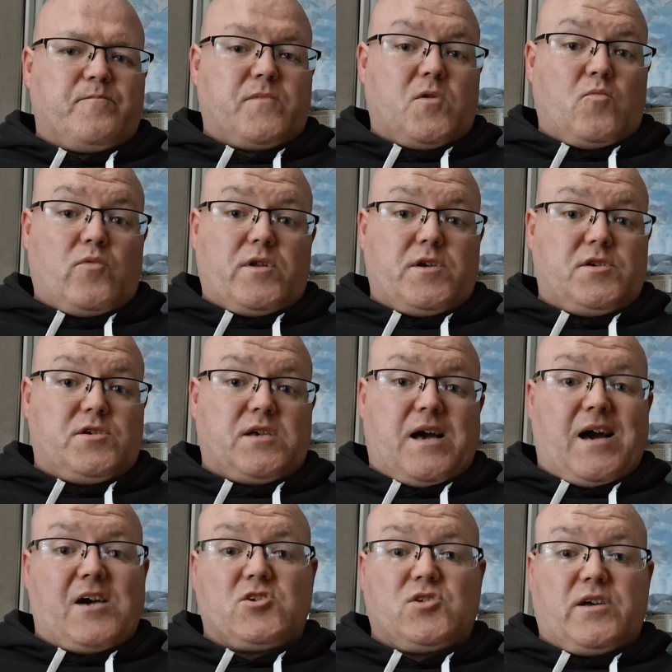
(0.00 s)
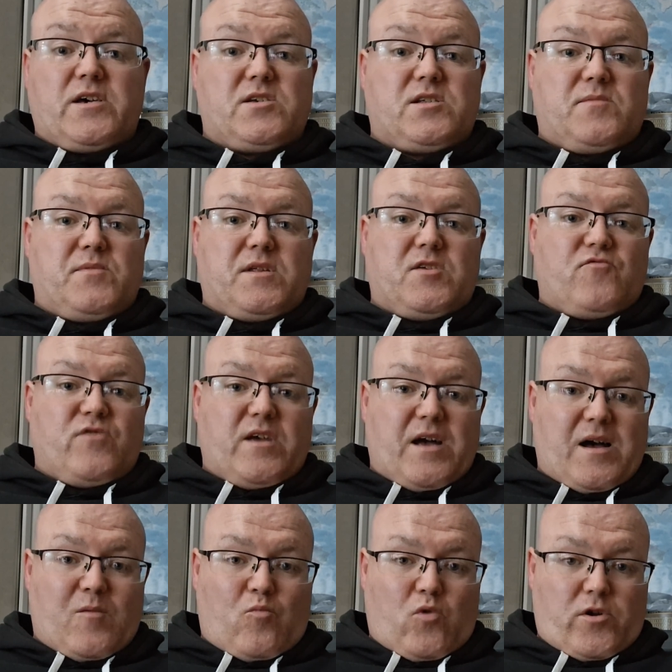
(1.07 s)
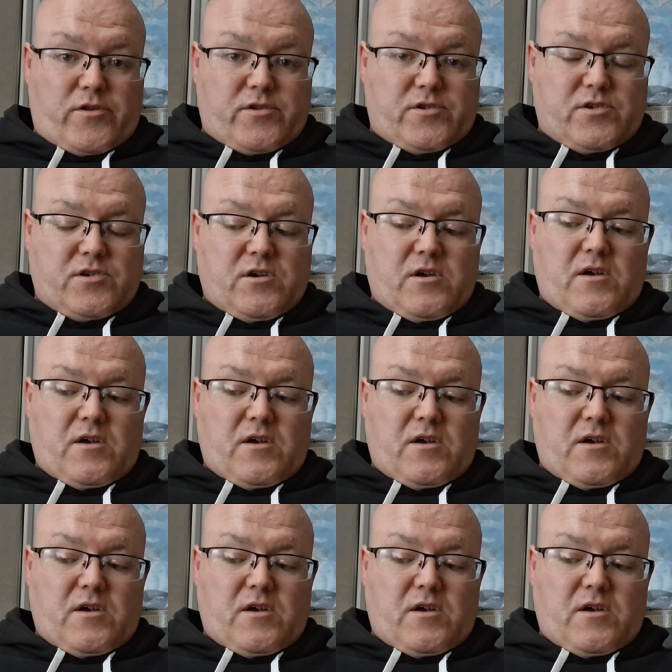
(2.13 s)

Whereas Ashley hasn't been to rehab once.